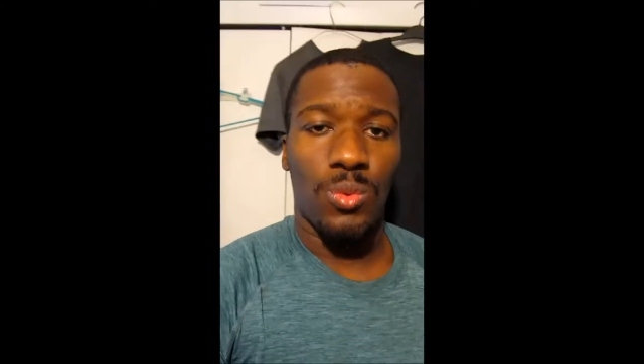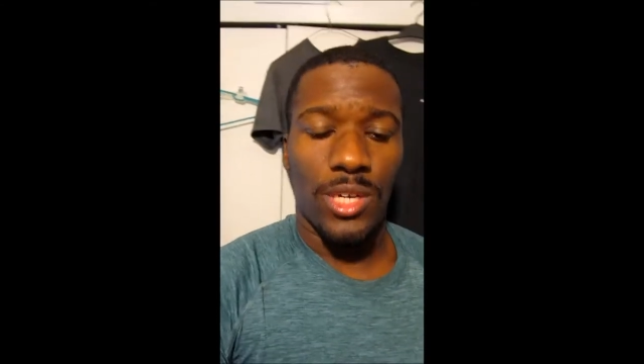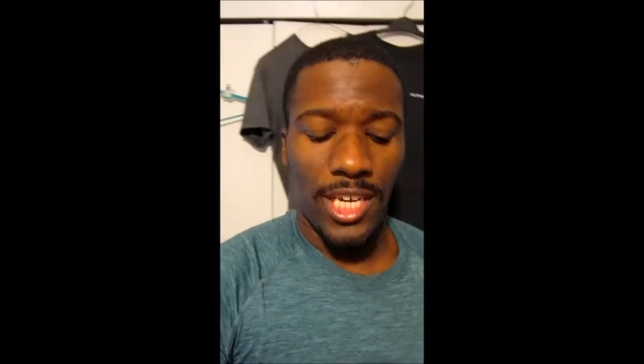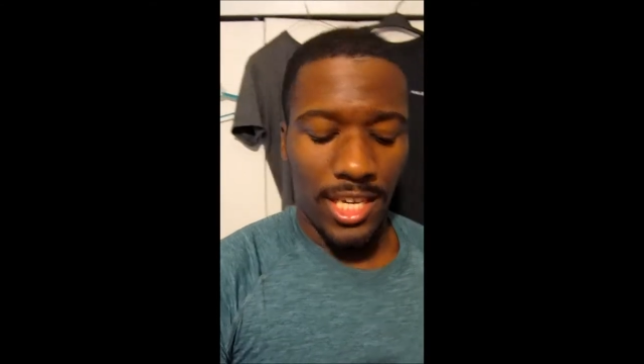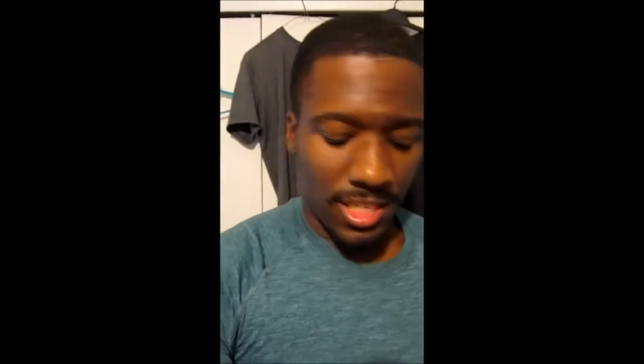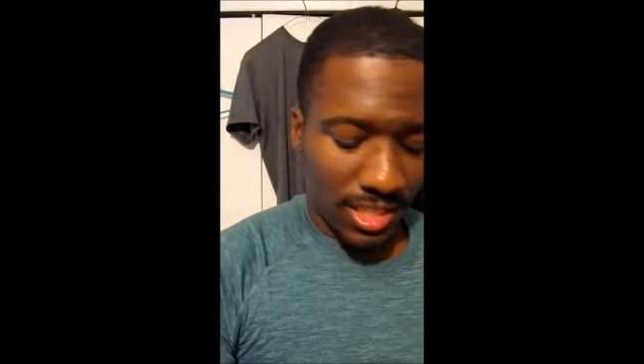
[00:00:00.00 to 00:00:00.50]

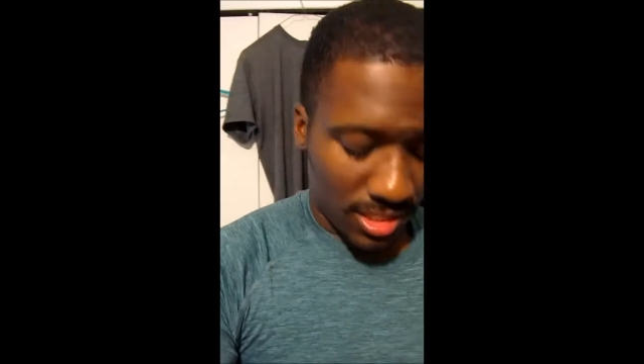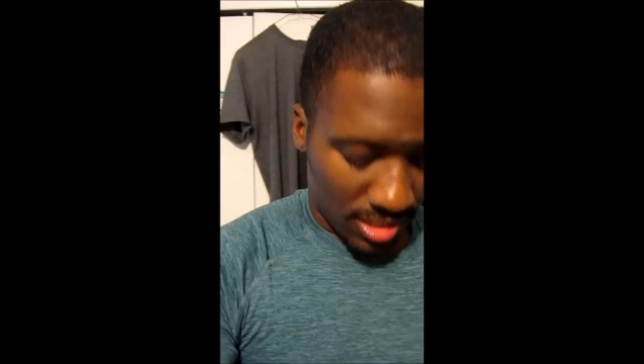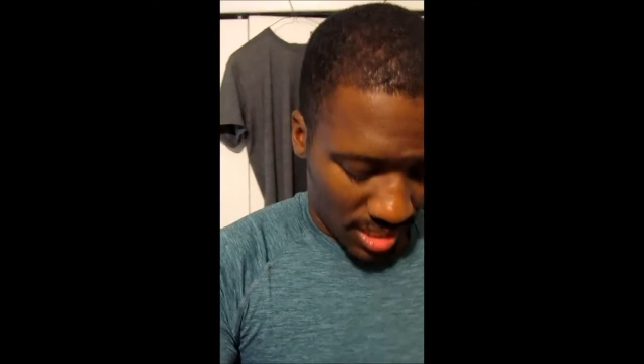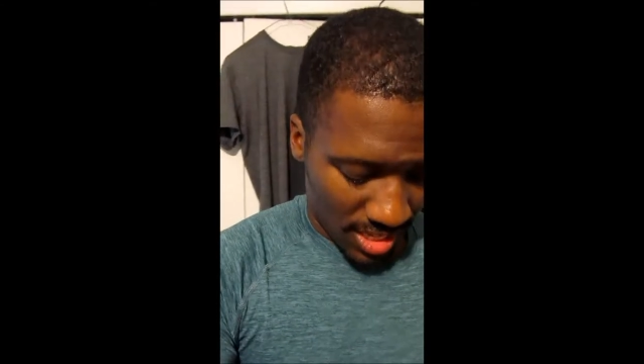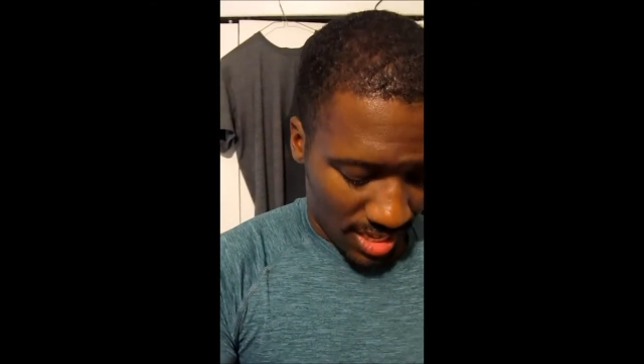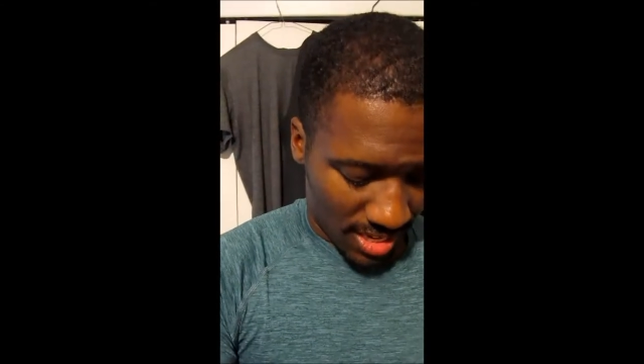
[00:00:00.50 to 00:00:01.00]

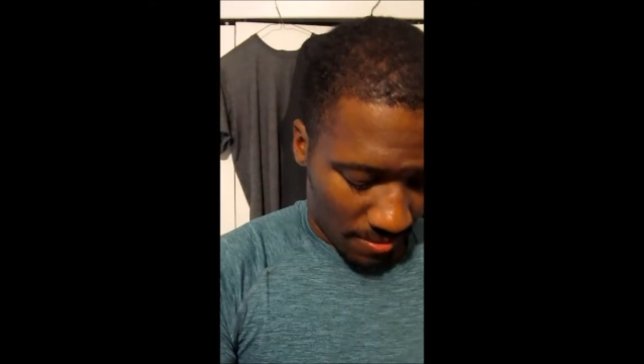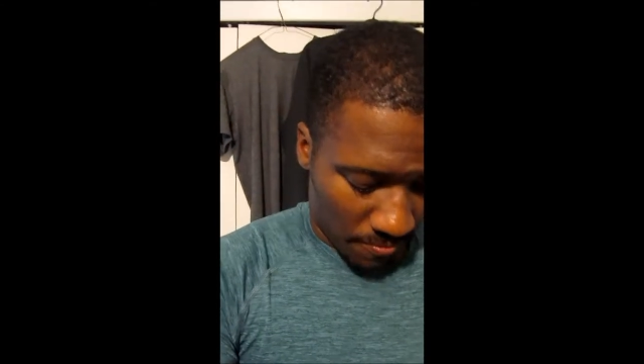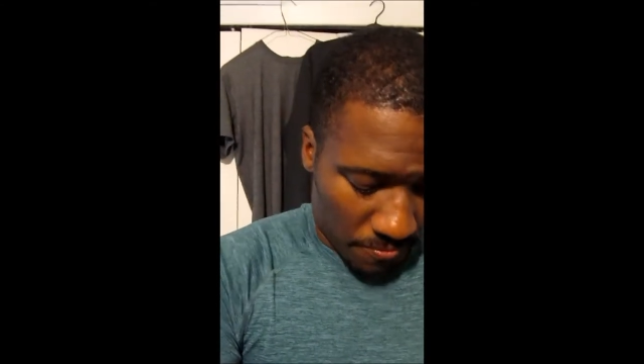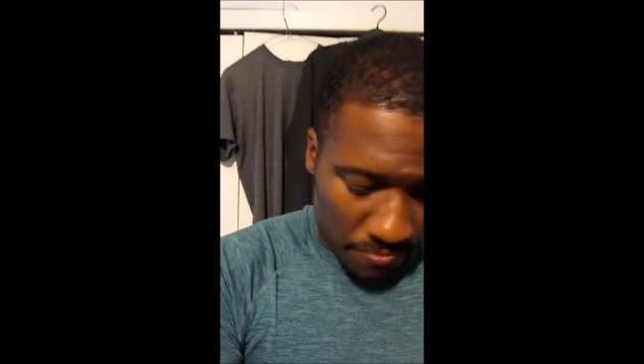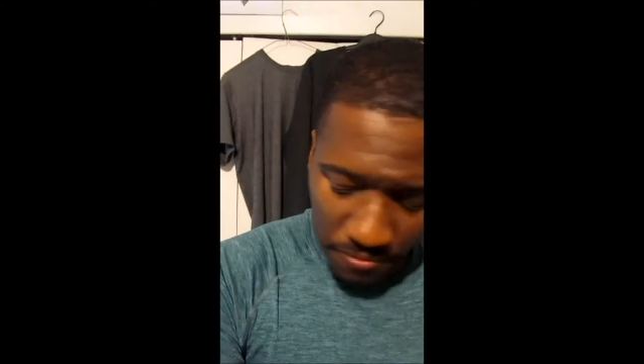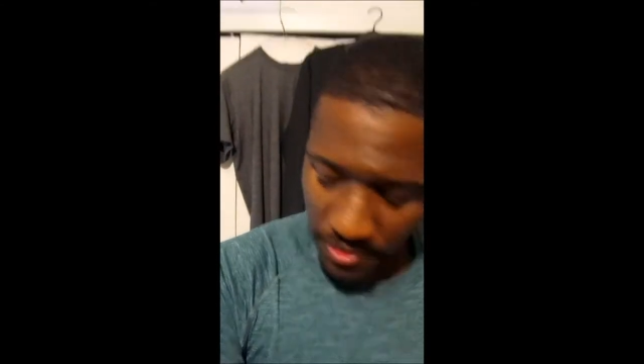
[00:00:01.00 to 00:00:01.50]
180s, it
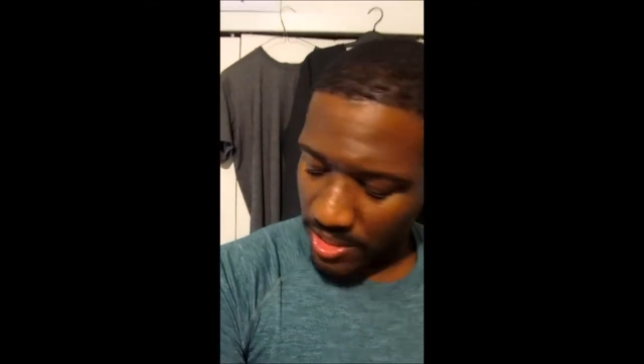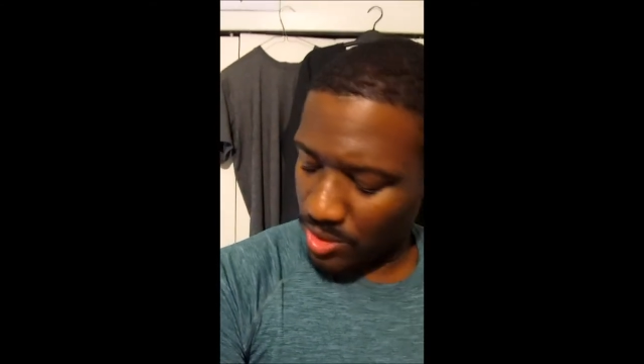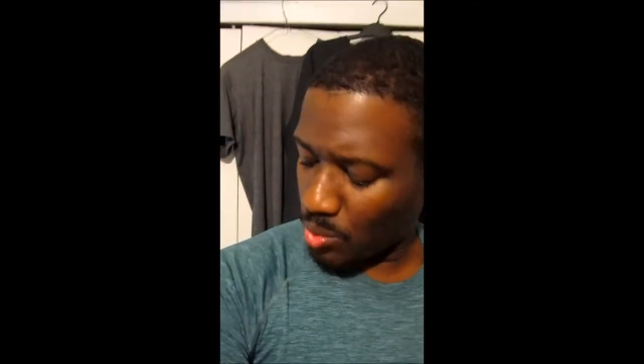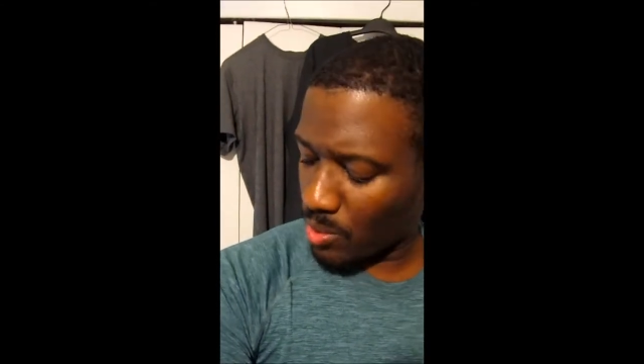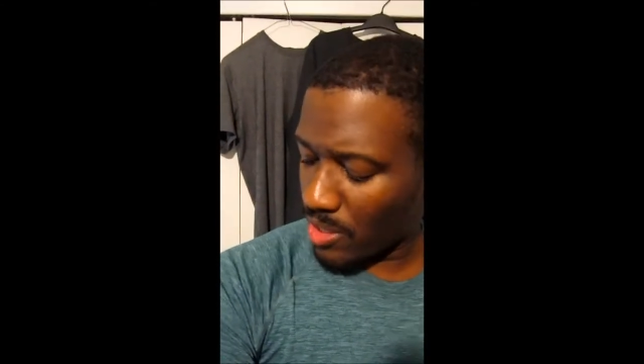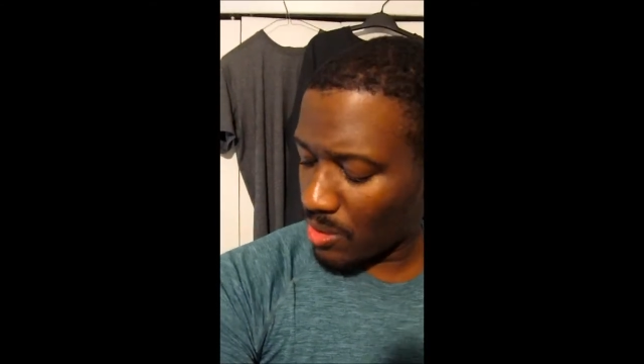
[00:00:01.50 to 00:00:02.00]

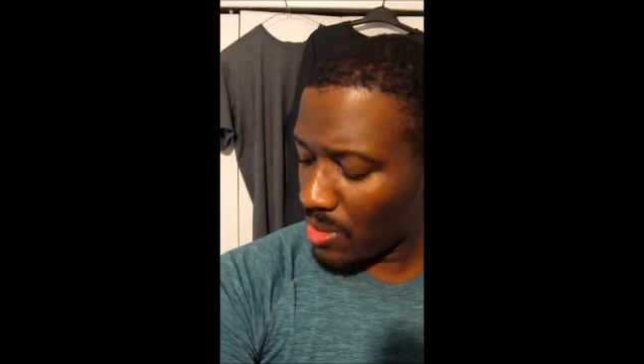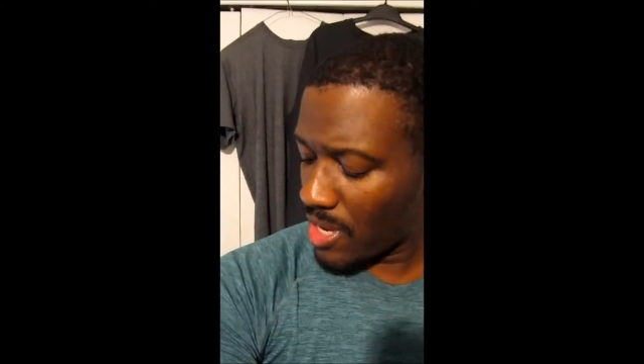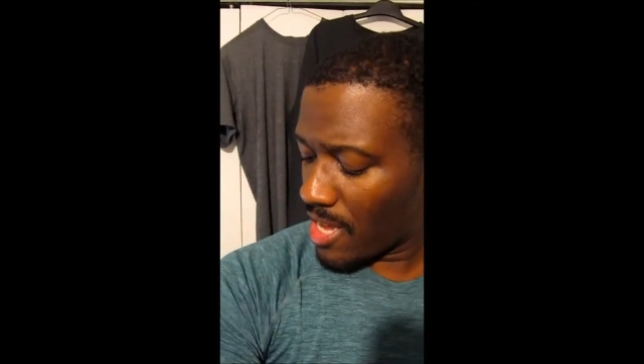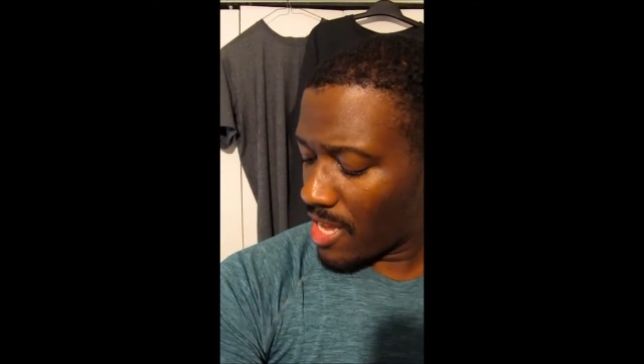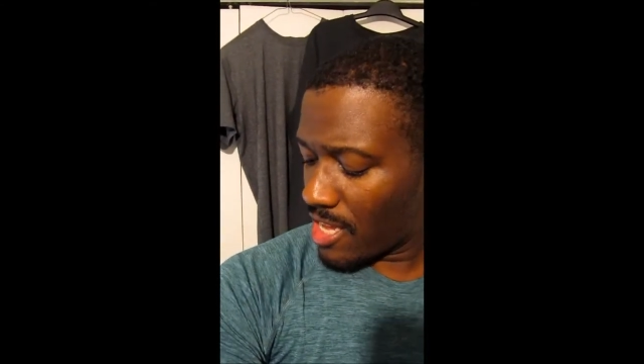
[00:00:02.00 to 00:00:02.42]
fits well.